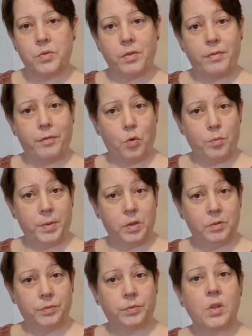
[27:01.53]
for 4mm,
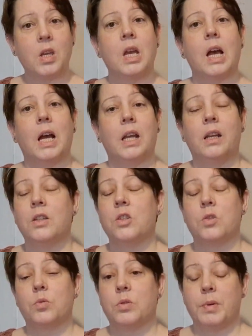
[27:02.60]
and I just
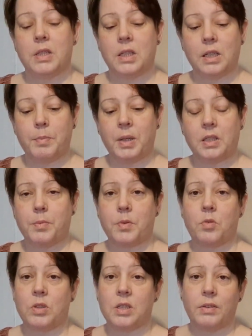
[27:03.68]
automatically picked up a
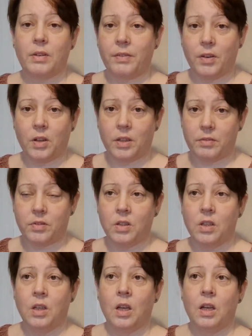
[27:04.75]
375,
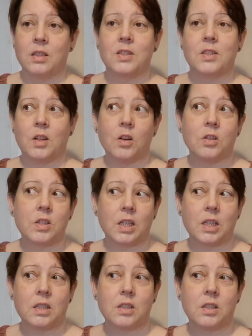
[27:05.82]

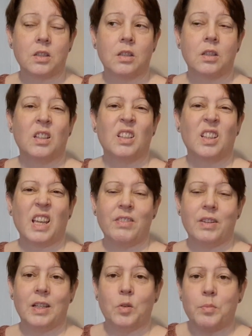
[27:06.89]
started, gave
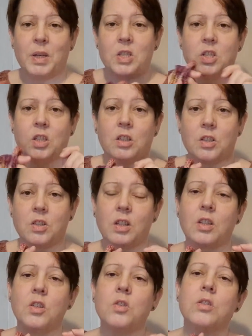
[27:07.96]
it a little measure, because
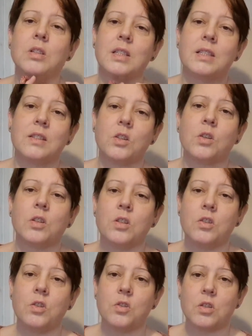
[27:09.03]
you can
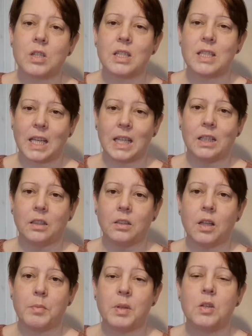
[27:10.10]
usually tell.
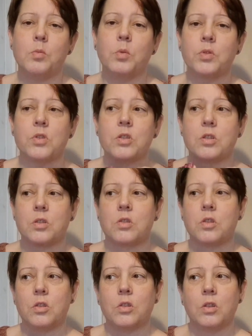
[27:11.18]
I mean, you want
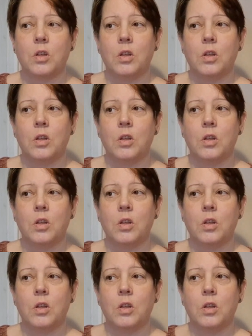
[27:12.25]
to